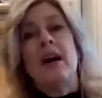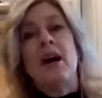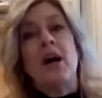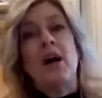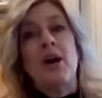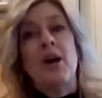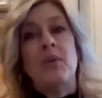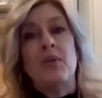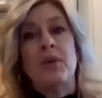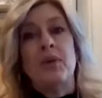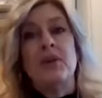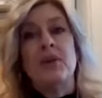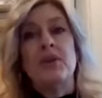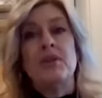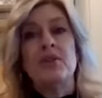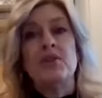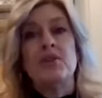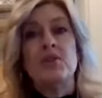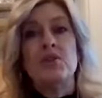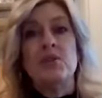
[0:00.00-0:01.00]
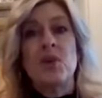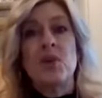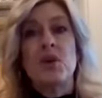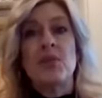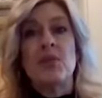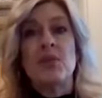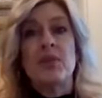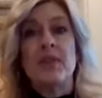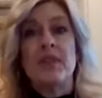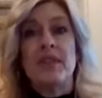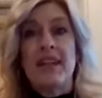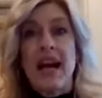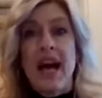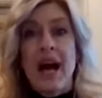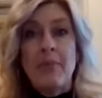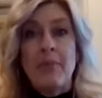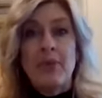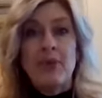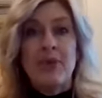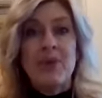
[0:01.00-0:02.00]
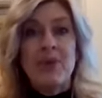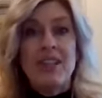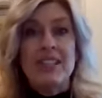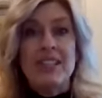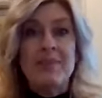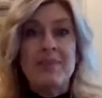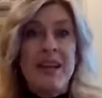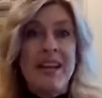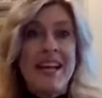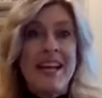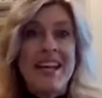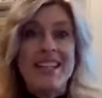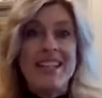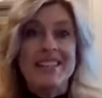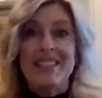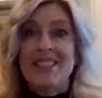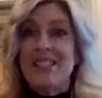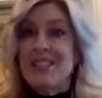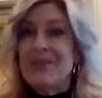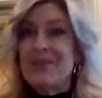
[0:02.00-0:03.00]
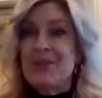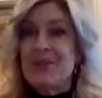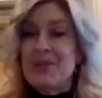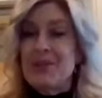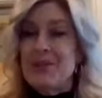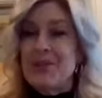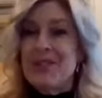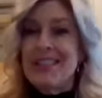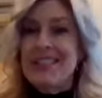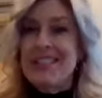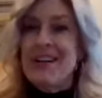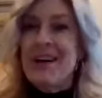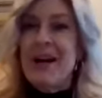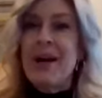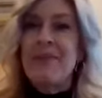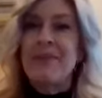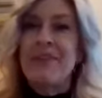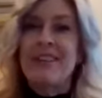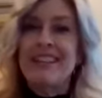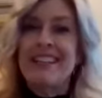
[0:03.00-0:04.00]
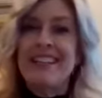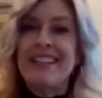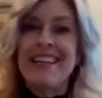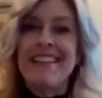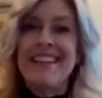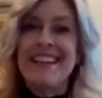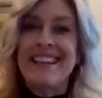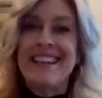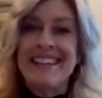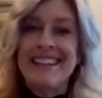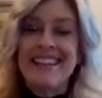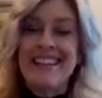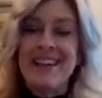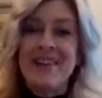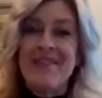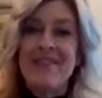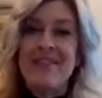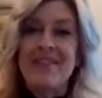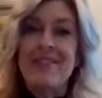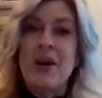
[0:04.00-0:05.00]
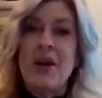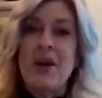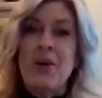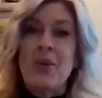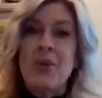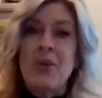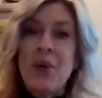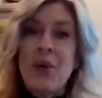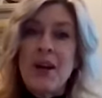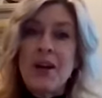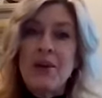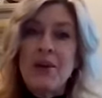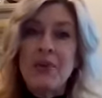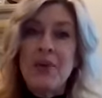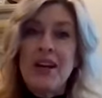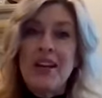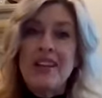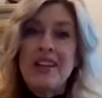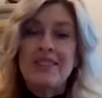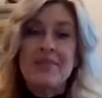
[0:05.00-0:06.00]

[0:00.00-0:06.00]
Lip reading: We're going to start with an apple crisp, and since we're short on time, we're going to get that in the oven right away.